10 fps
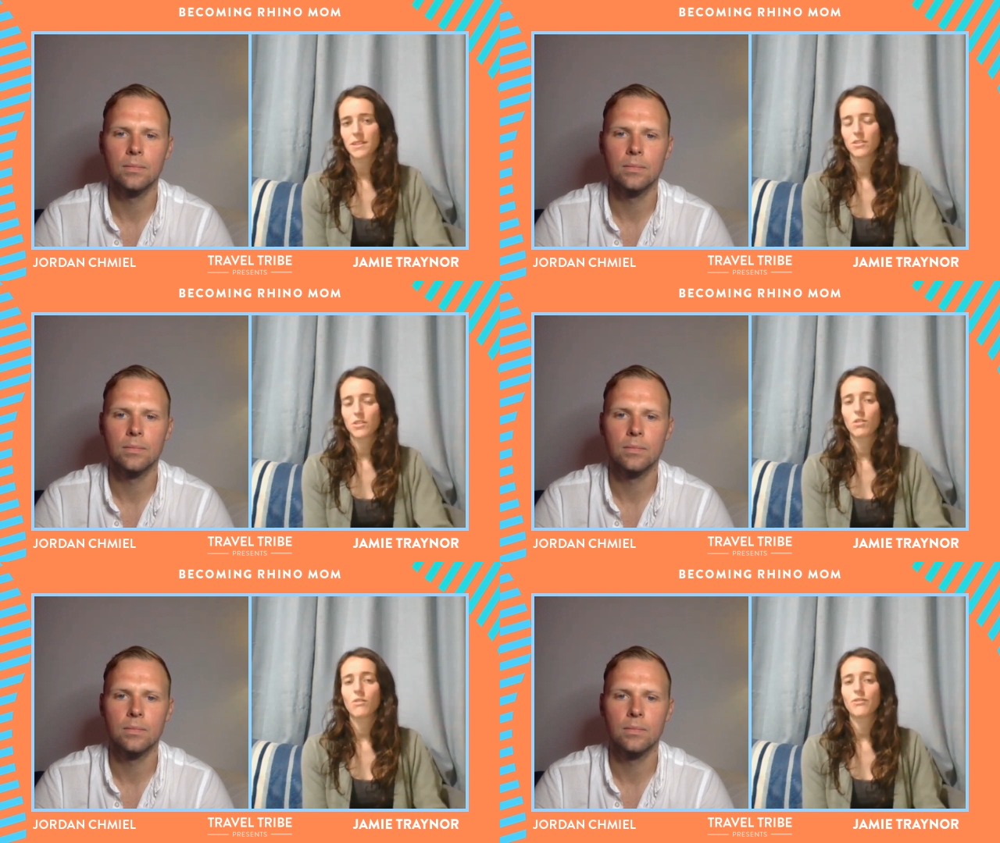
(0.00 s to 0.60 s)
Speaker 1: to the
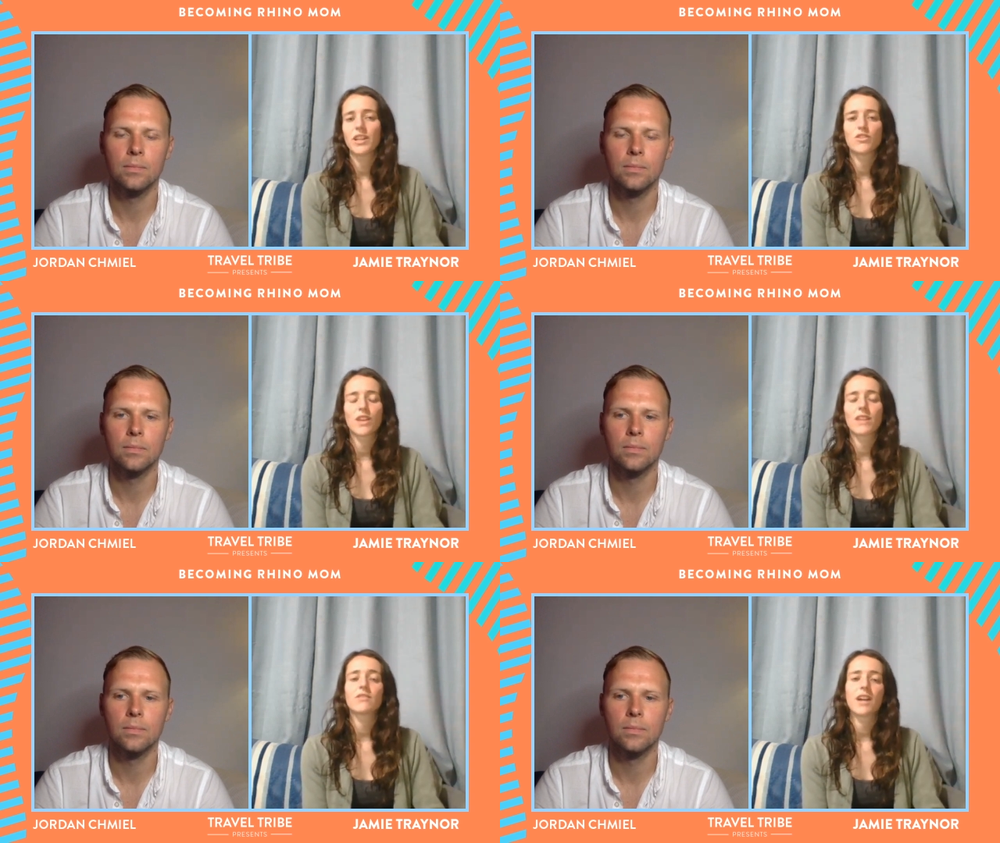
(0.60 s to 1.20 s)
orphanage
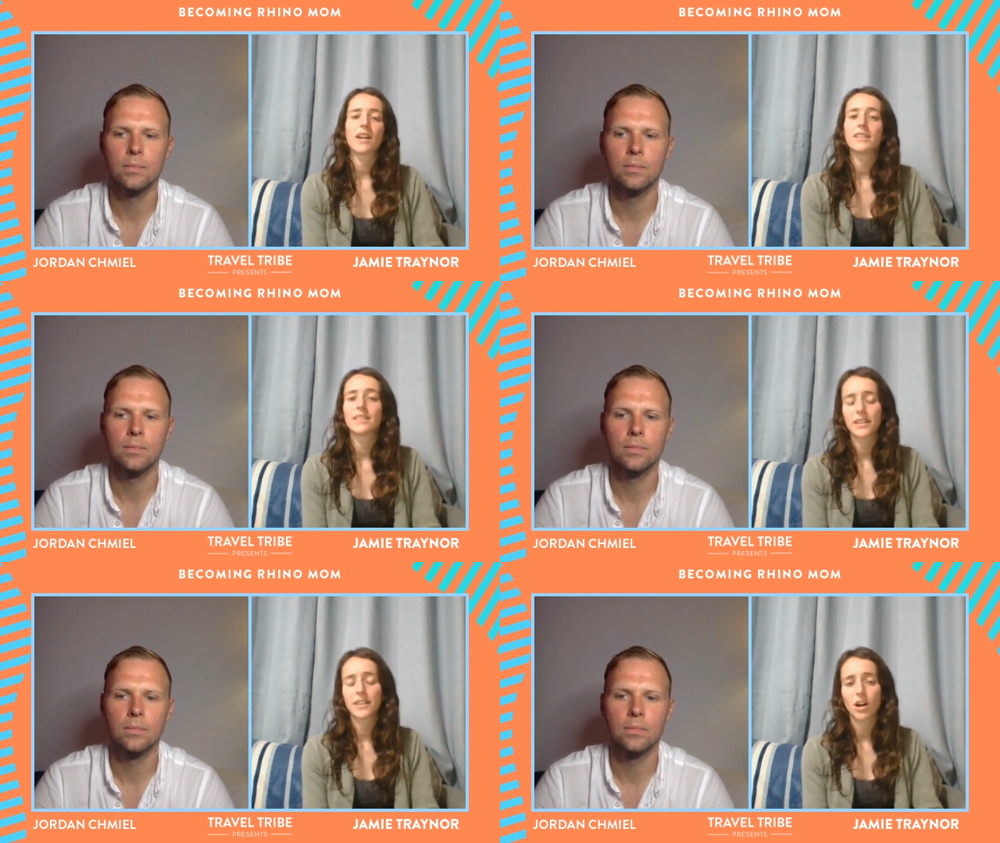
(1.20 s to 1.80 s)
that's around a
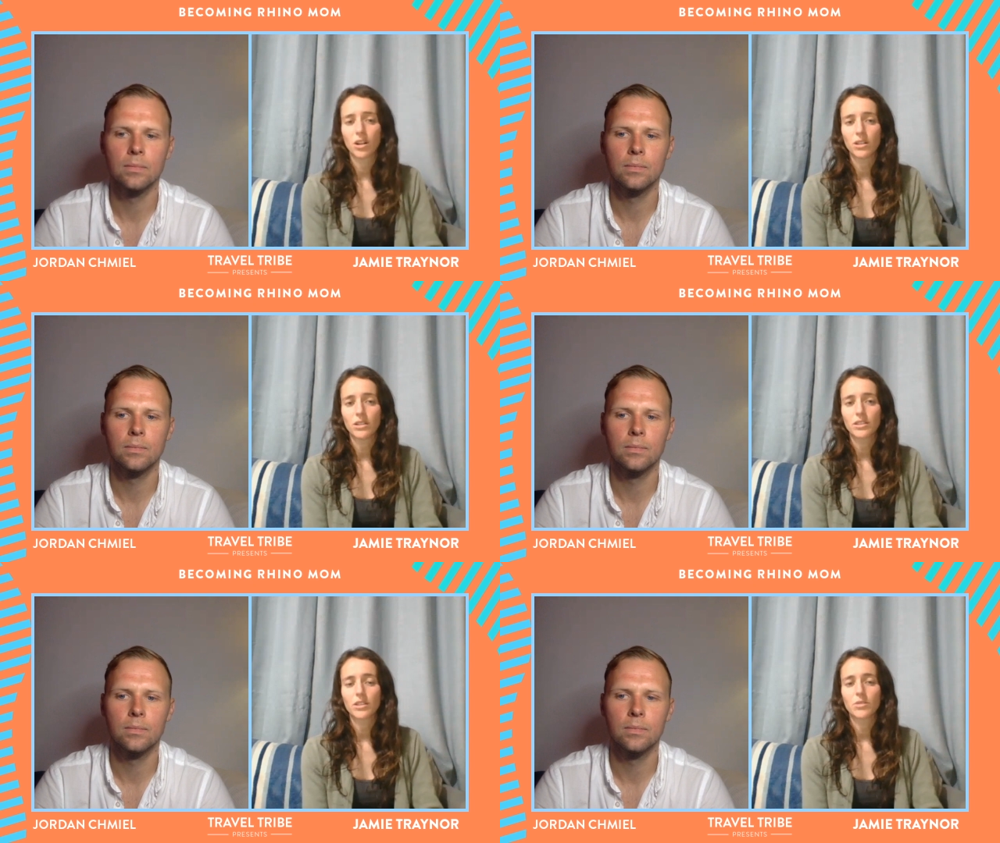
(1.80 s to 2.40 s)
year
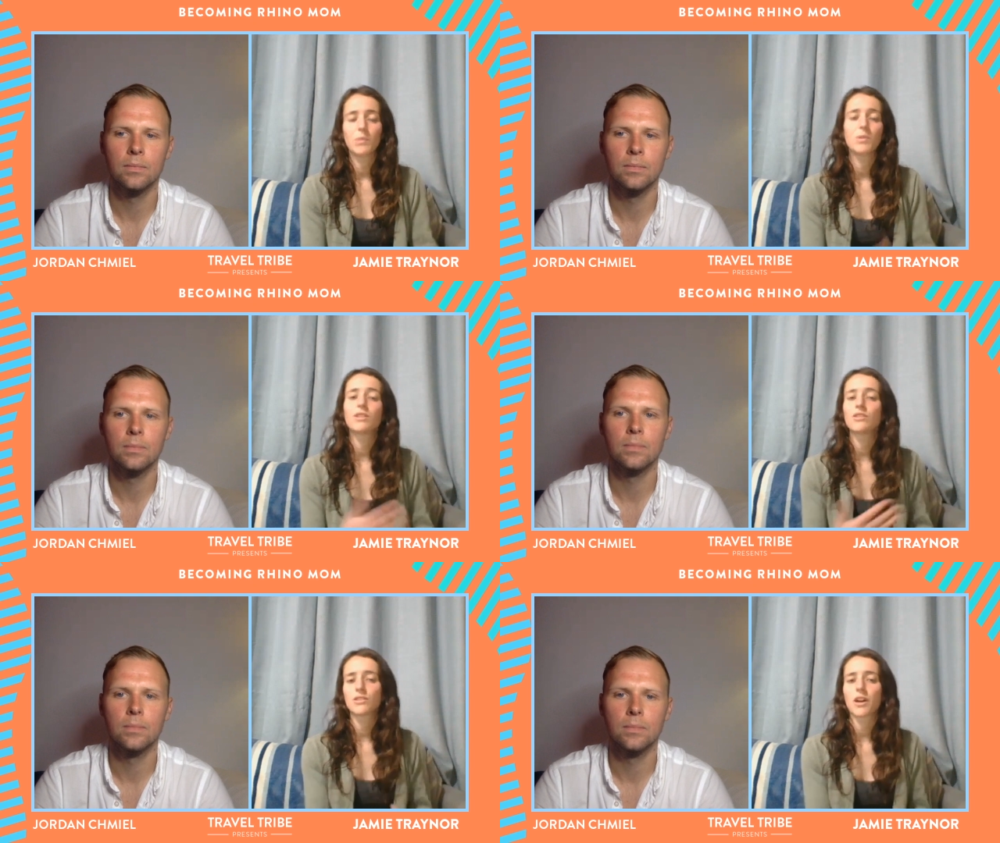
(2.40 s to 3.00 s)
old, we
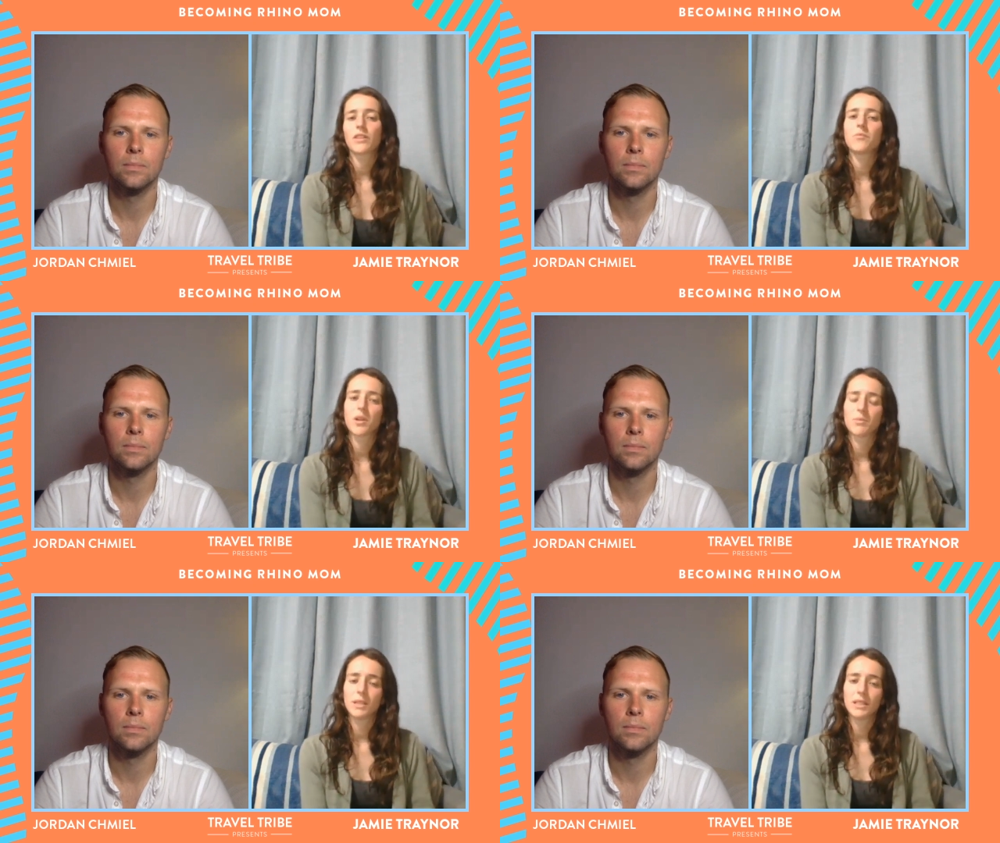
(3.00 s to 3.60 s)
wouldn't start them
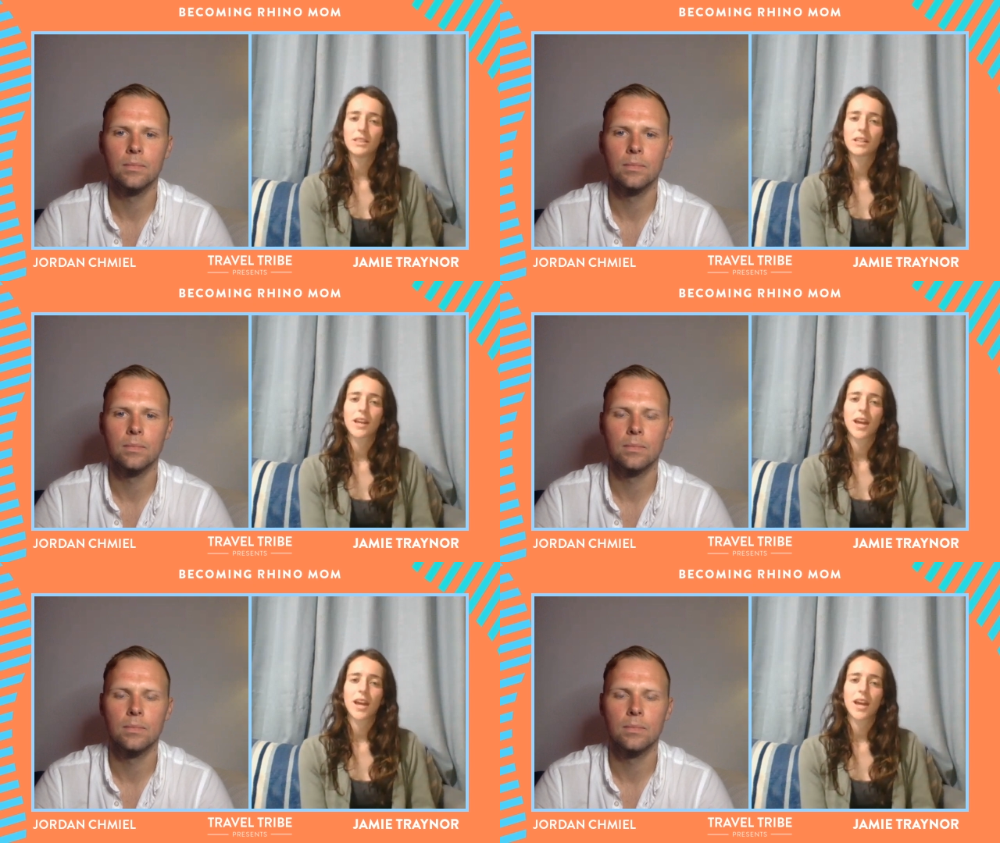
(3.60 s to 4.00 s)
on milk,